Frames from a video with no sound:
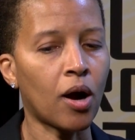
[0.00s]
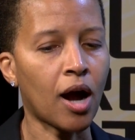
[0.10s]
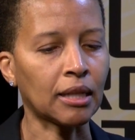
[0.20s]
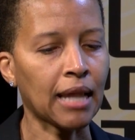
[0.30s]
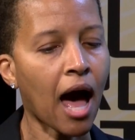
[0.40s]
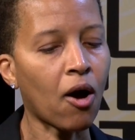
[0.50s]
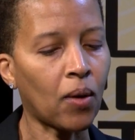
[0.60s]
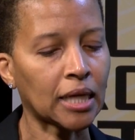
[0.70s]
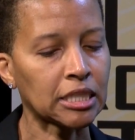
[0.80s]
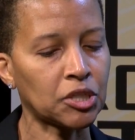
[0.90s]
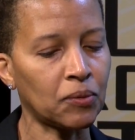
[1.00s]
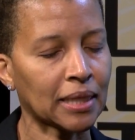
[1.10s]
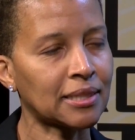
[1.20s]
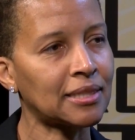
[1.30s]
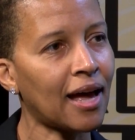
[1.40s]
allow us to
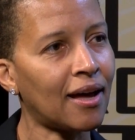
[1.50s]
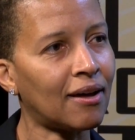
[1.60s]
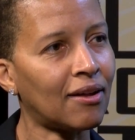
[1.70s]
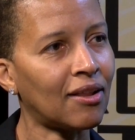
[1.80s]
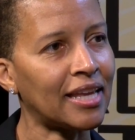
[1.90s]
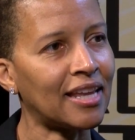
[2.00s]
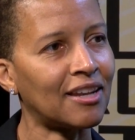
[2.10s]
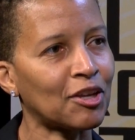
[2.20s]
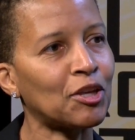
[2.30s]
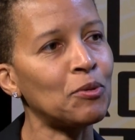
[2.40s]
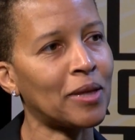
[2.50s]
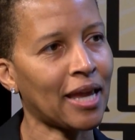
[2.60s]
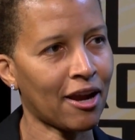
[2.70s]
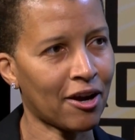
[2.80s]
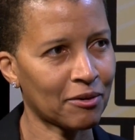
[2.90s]
excel in acute
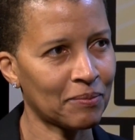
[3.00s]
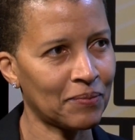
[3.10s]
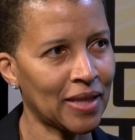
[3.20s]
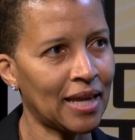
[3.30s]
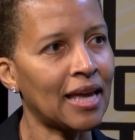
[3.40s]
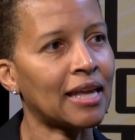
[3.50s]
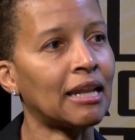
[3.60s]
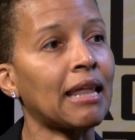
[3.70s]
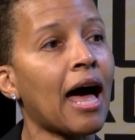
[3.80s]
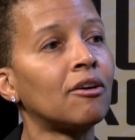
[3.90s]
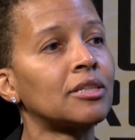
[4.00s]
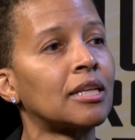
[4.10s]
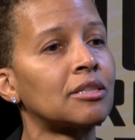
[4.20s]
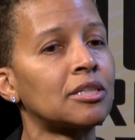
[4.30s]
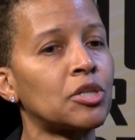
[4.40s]
care. It allows
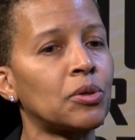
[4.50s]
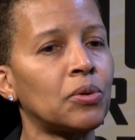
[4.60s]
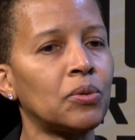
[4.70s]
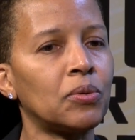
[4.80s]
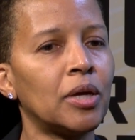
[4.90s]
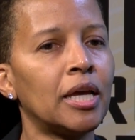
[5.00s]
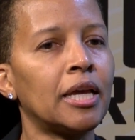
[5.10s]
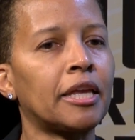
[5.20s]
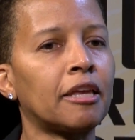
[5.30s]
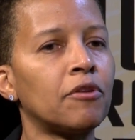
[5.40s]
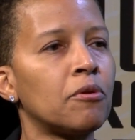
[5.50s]
us to give